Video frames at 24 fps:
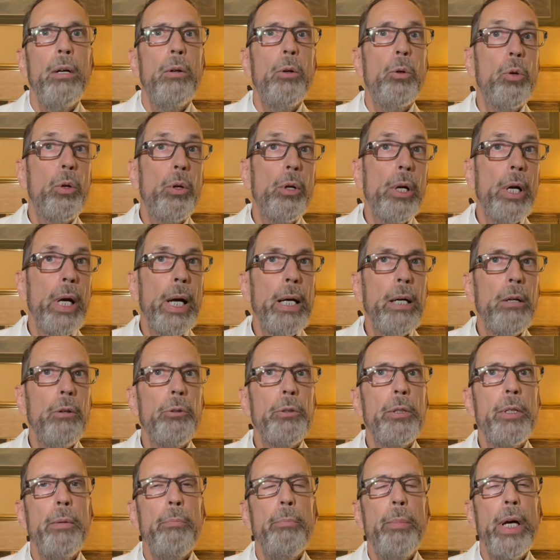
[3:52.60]
or how
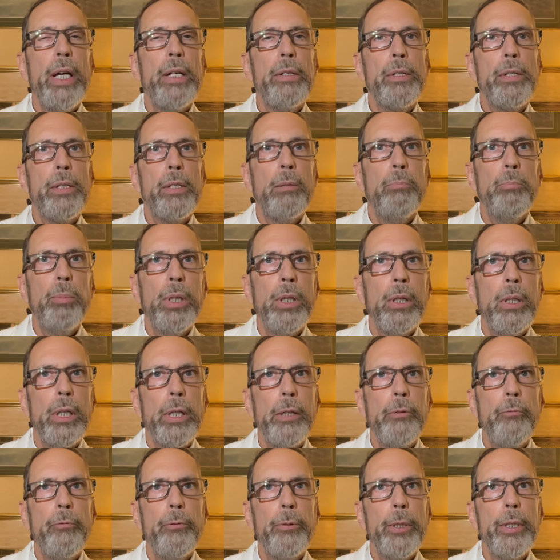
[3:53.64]
to best apply
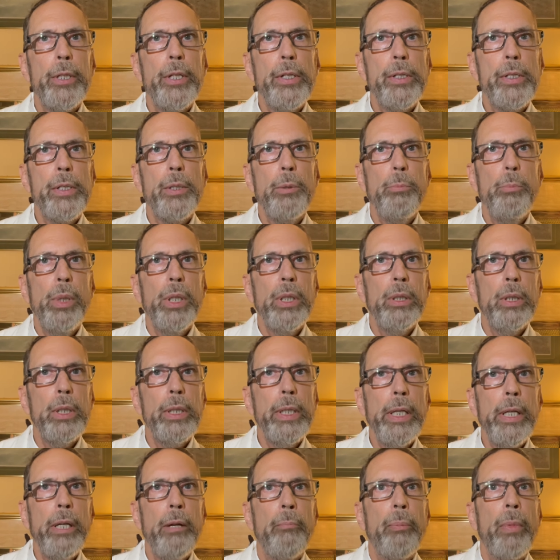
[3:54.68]
for
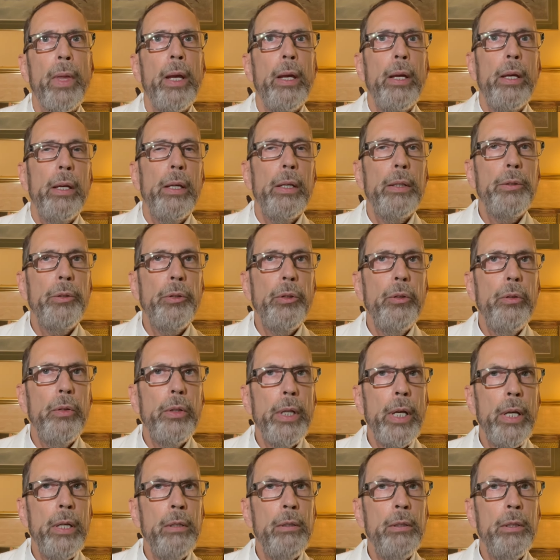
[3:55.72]
disability. It's
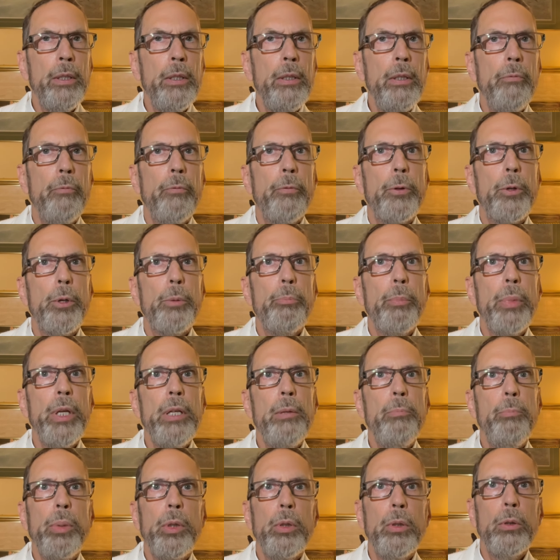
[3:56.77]
intended for
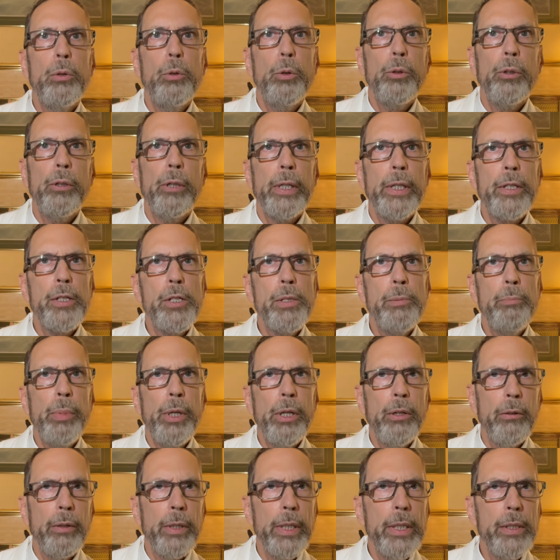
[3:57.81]
people who are
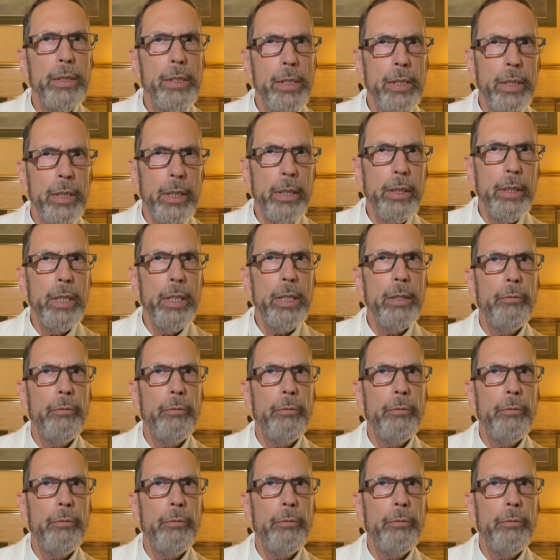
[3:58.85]
experiencing